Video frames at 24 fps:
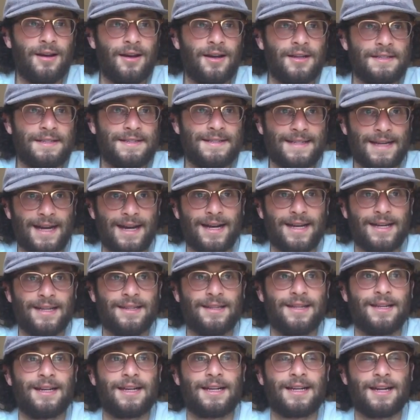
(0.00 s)
a
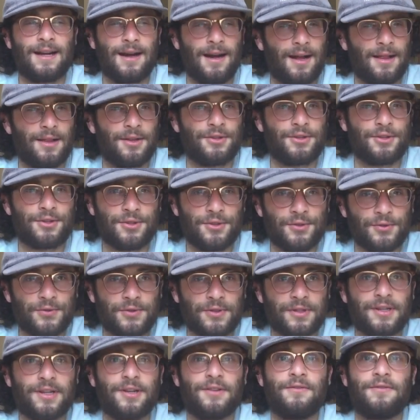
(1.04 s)
diet that a college
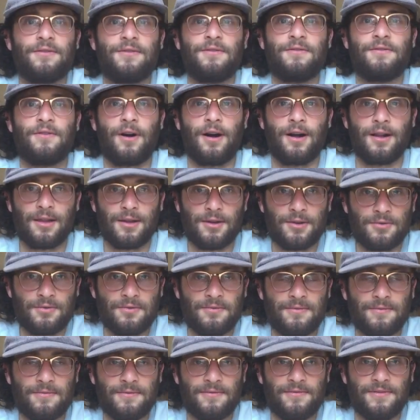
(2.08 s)
student could follow
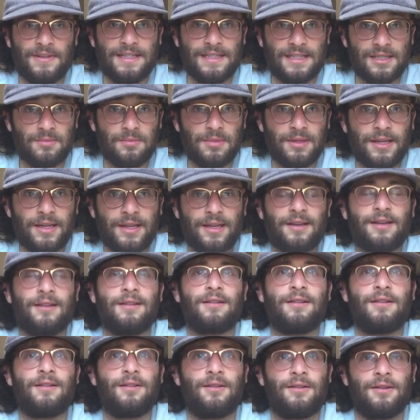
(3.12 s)
feasibly
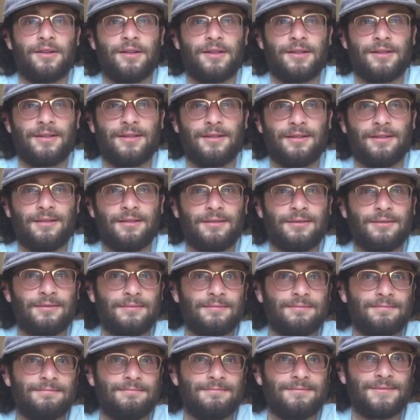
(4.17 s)
on
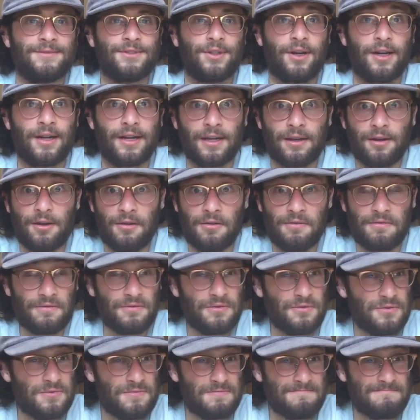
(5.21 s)
dining hall
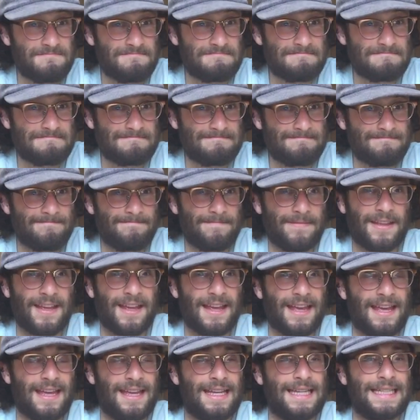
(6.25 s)
food
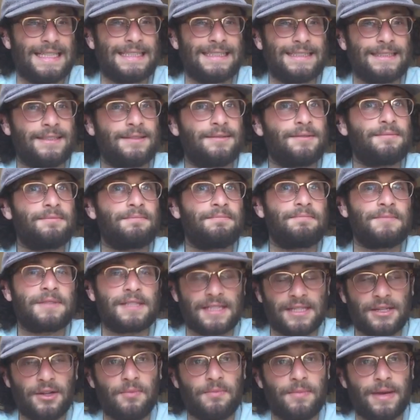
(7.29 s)
and
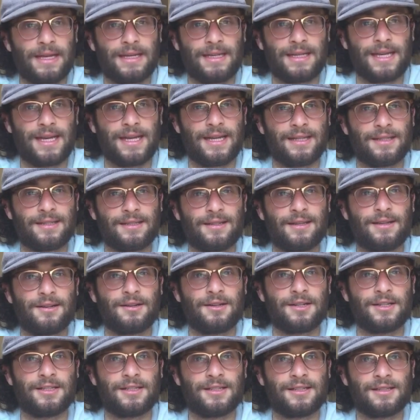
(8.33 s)
still make gains that
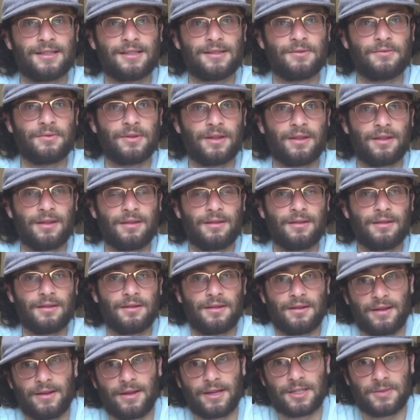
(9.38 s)
are consistent with
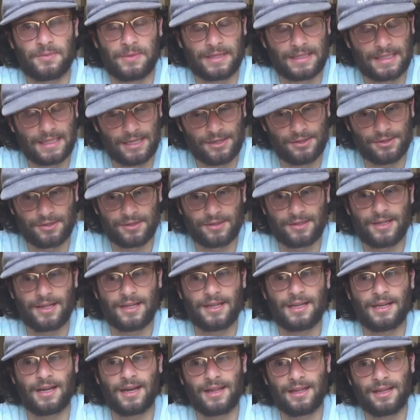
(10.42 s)
expectations.
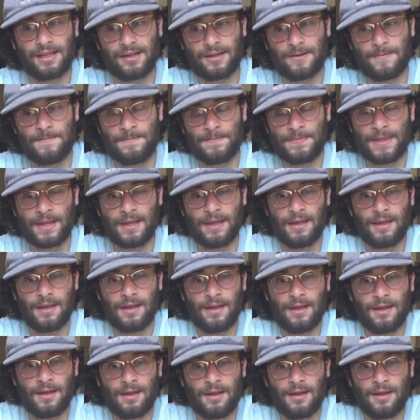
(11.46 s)
And I think
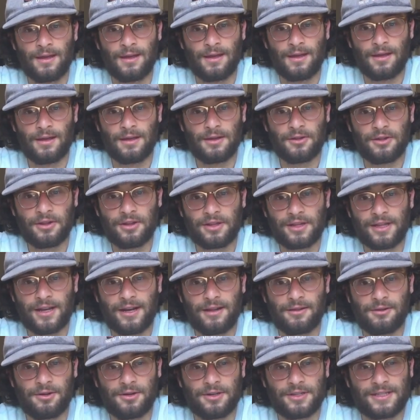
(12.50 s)
another thing that
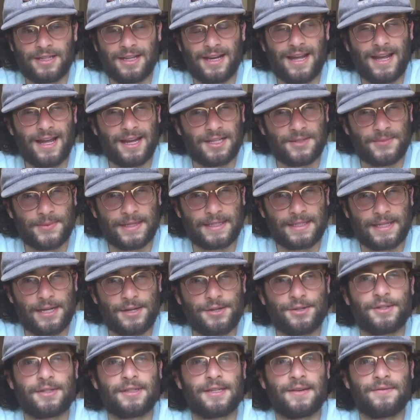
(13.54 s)
I learned is that
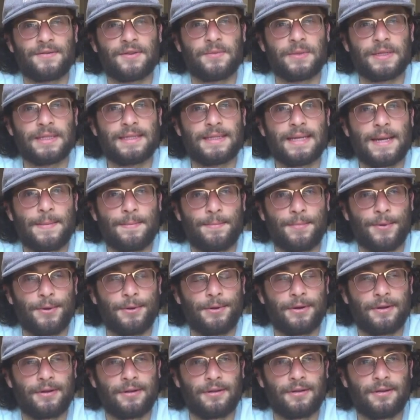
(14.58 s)
expectations have to be
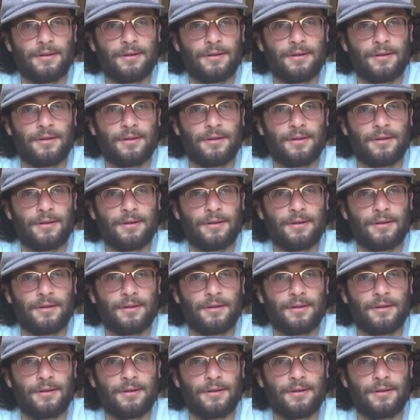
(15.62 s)
tempered.